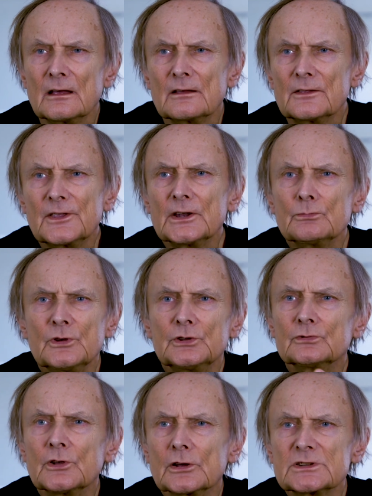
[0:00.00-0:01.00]
then we
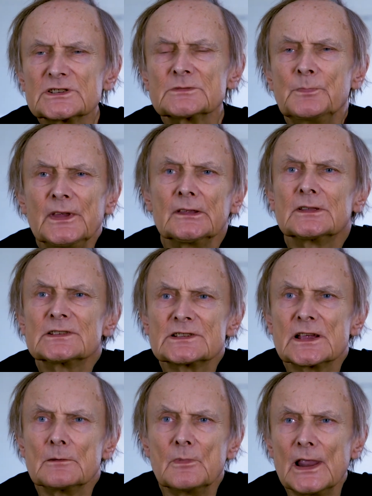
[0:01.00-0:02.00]
do not speak the
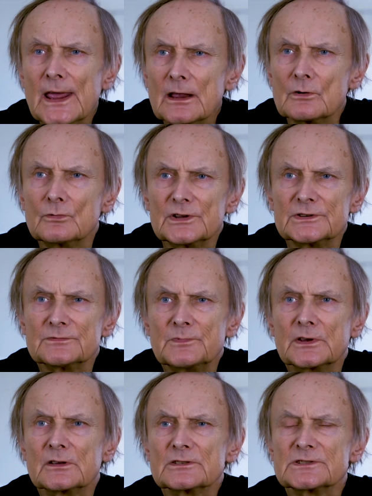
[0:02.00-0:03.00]
same language
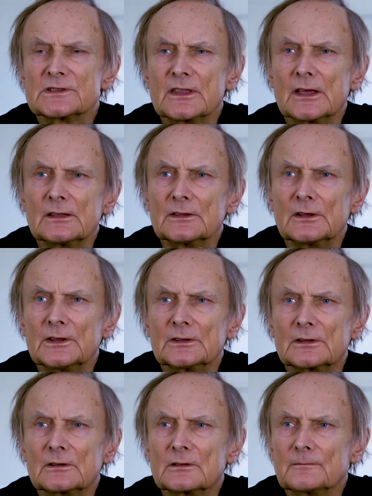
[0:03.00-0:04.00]
because then it